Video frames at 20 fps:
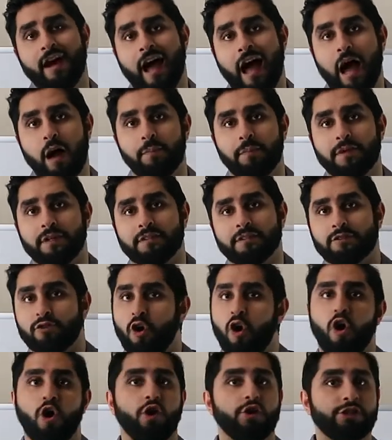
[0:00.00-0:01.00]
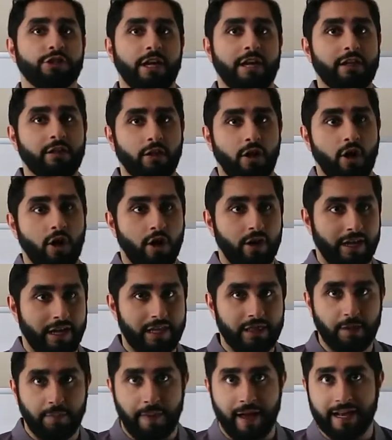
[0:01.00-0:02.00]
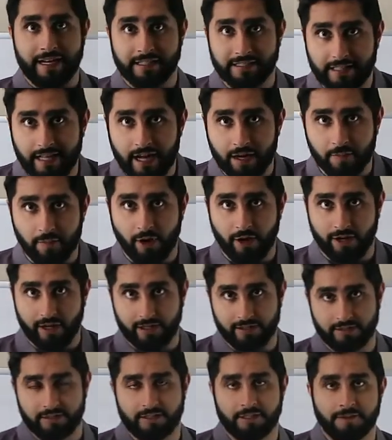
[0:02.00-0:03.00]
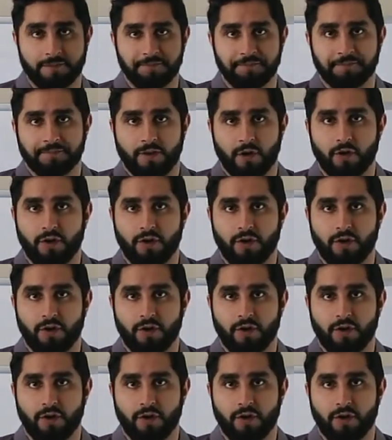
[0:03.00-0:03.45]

happens all day long in the penny stock markets.